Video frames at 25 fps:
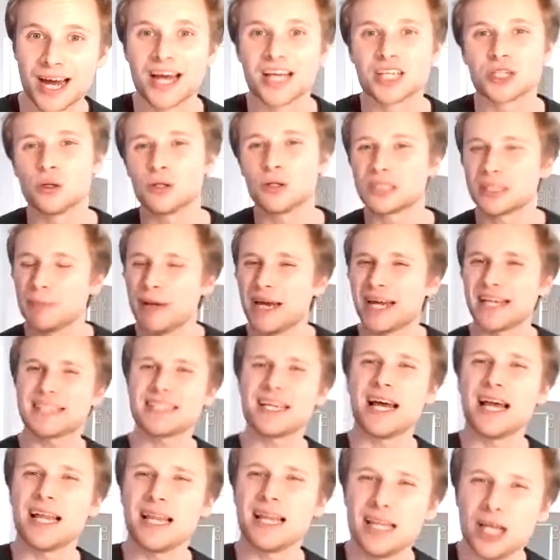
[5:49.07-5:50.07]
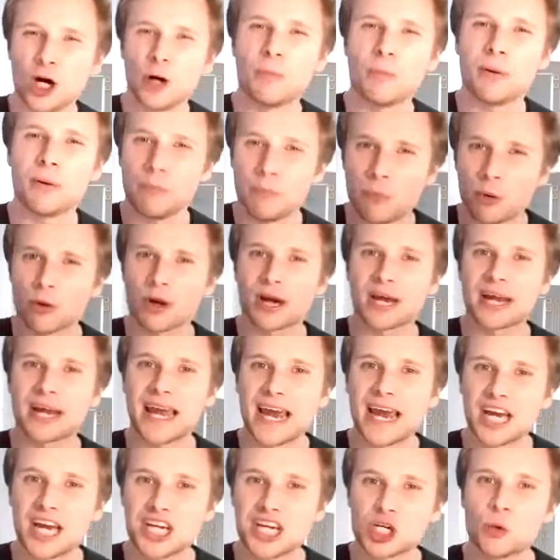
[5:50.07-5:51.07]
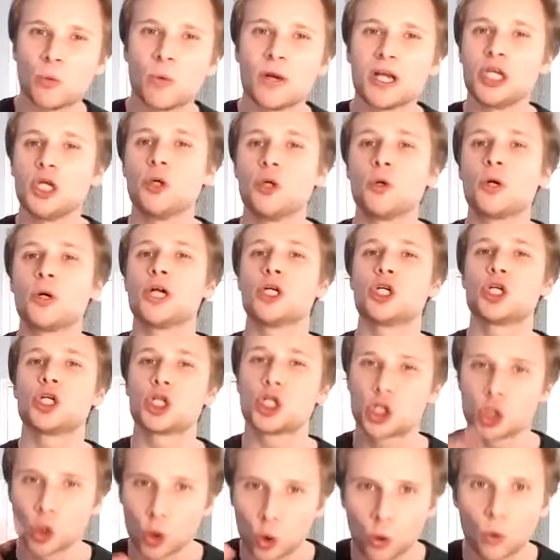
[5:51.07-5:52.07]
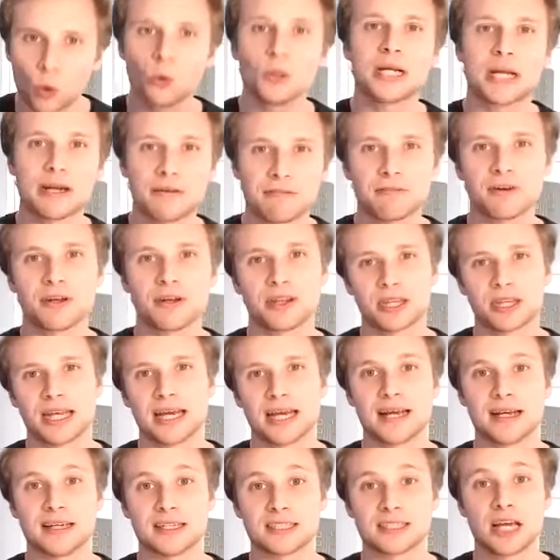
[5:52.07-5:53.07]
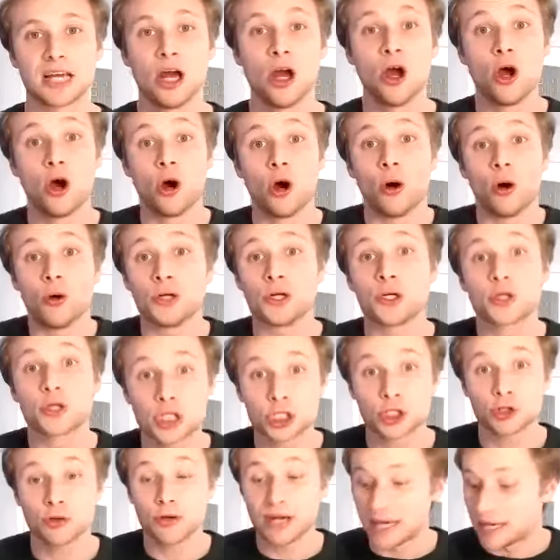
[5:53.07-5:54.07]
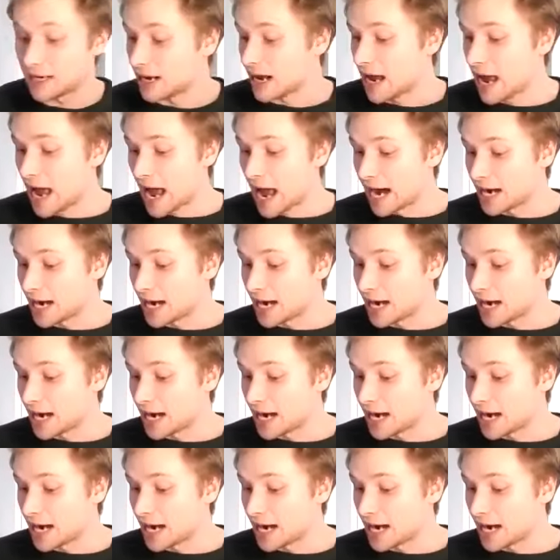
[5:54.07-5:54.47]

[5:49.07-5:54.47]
So it makes it a little bit more engaging when you can show different things on your screen.